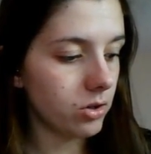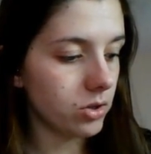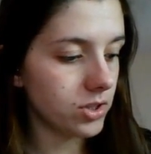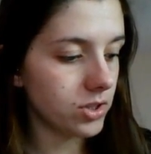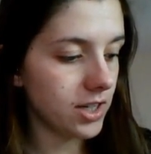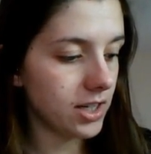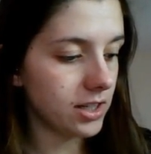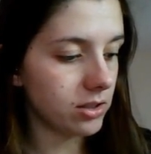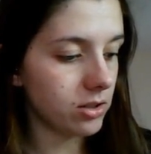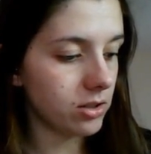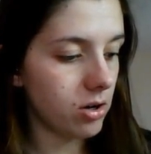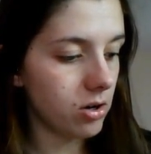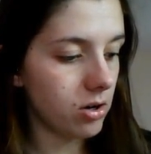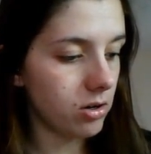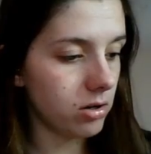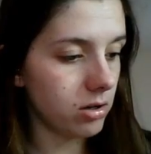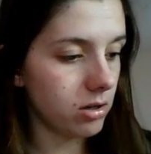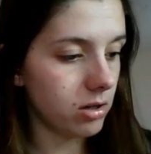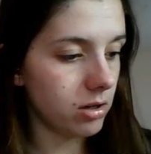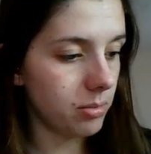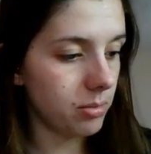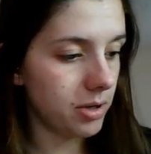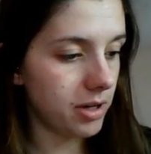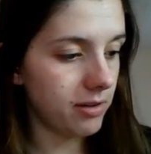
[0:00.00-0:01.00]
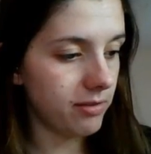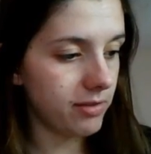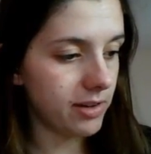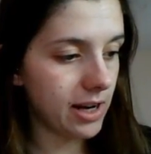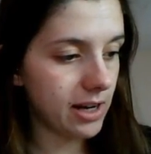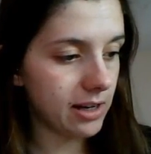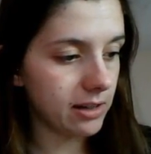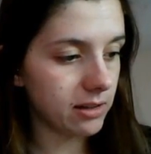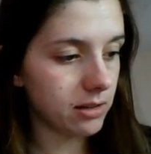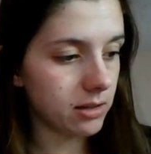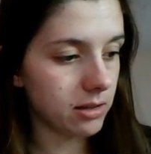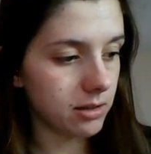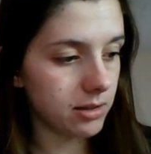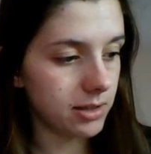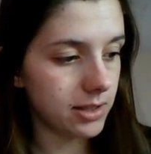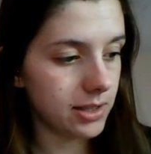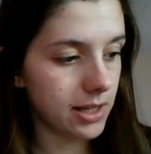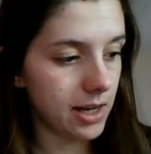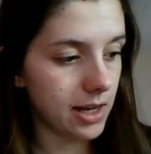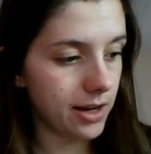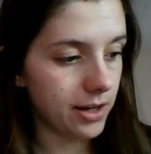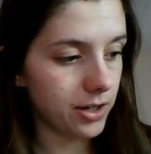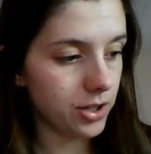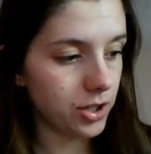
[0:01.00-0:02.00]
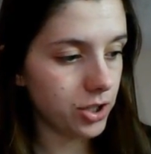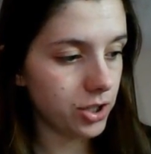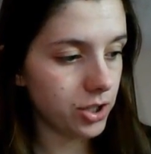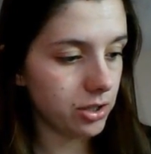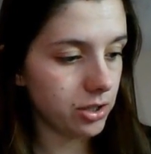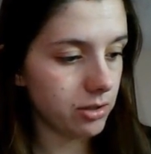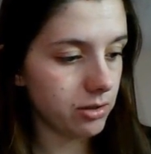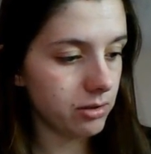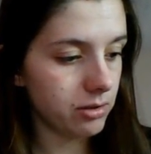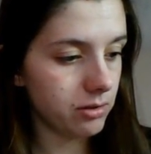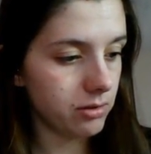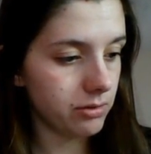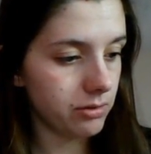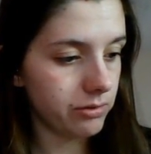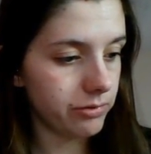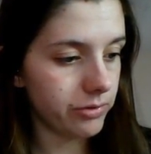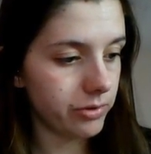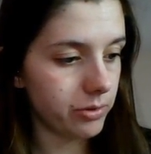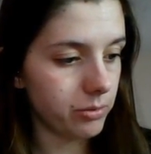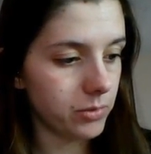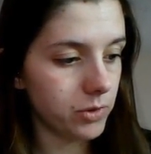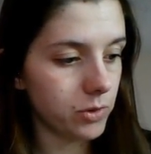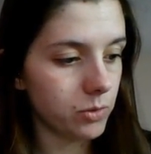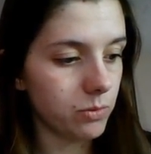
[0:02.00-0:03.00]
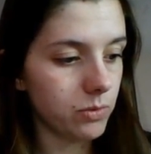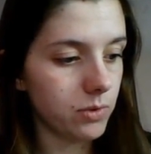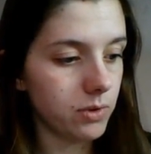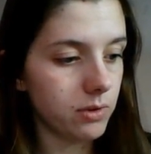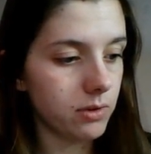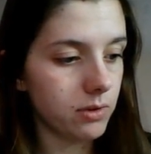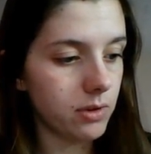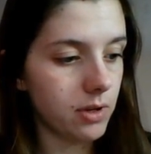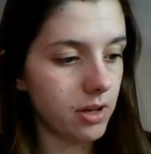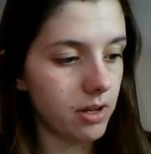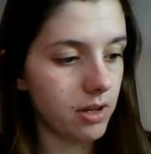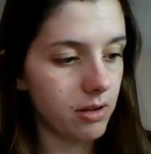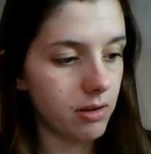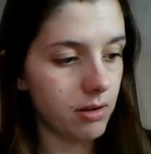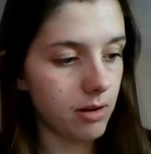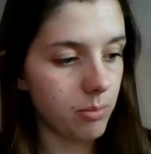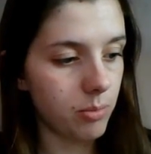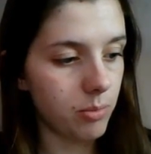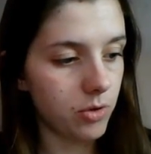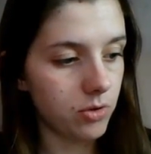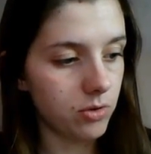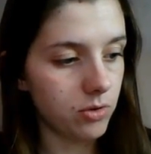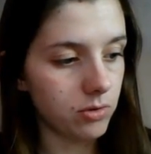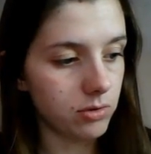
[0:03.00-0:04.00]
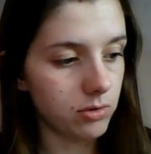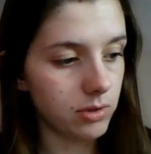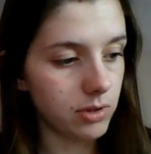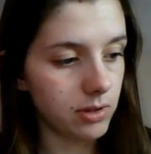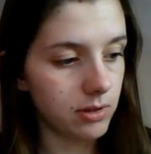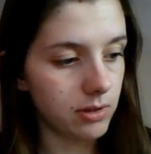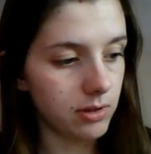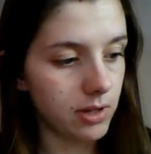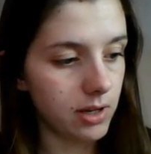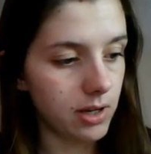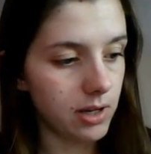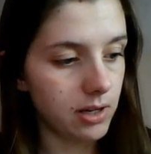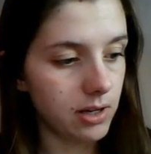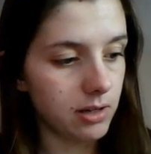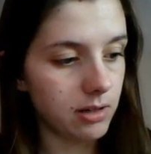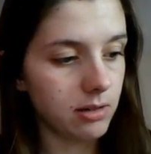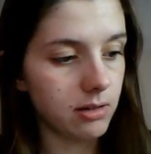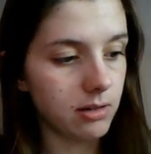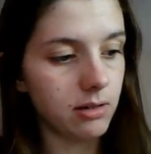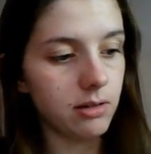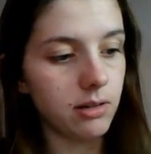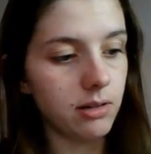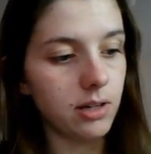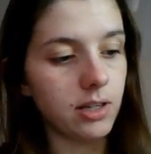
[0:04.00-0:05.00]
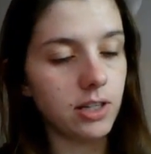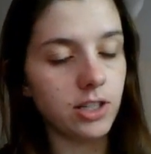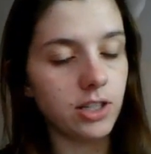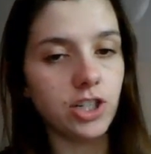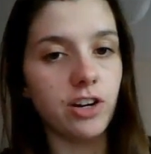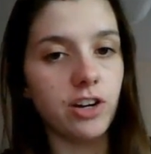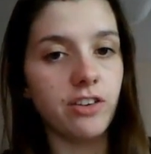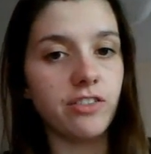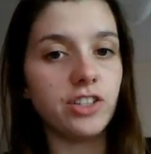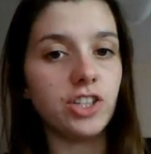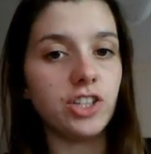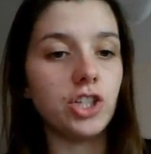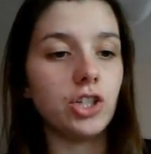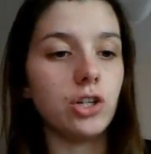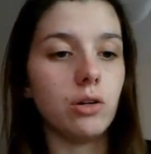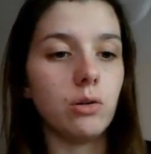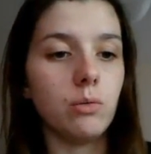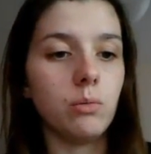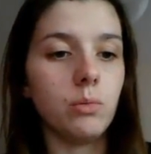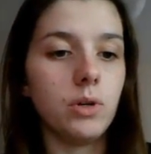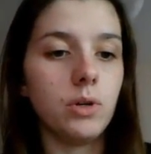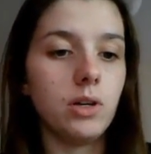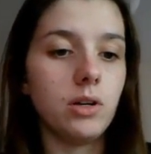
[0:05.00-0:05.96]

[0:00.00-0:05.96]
I'd got a bit of an anchor stash from some I bought in the charity shop.